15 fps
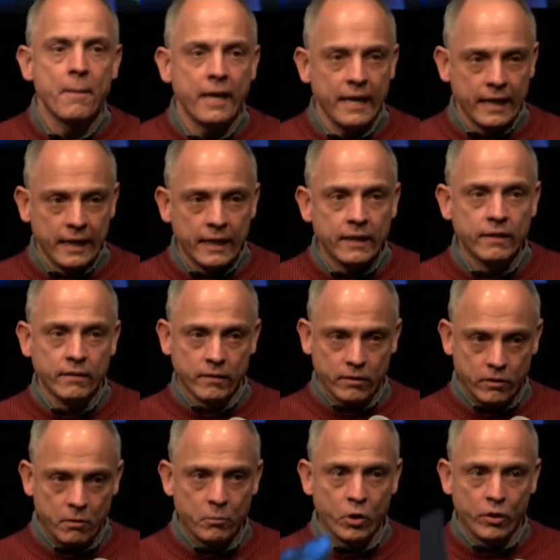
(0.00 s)
in
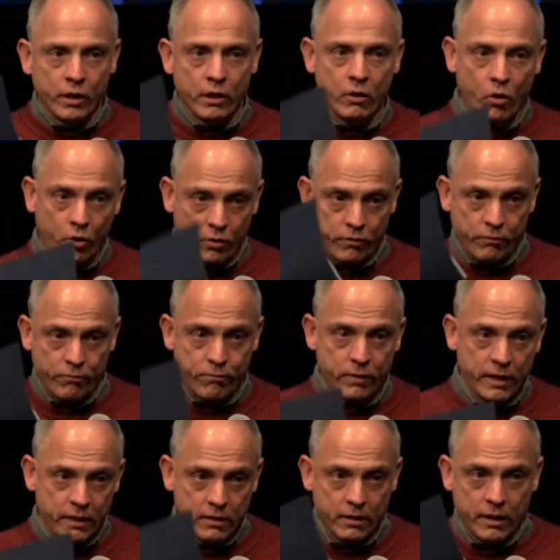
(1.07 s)
community or
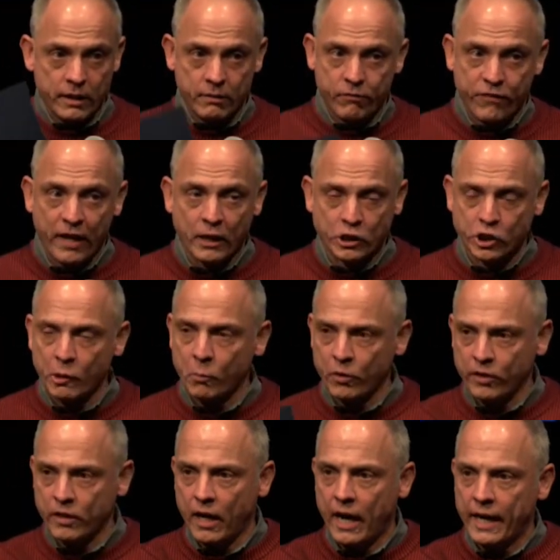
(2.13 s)
in fellowship
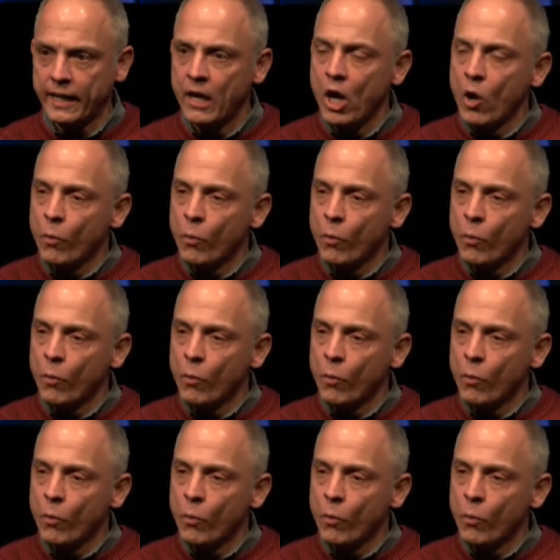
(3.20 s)
with God.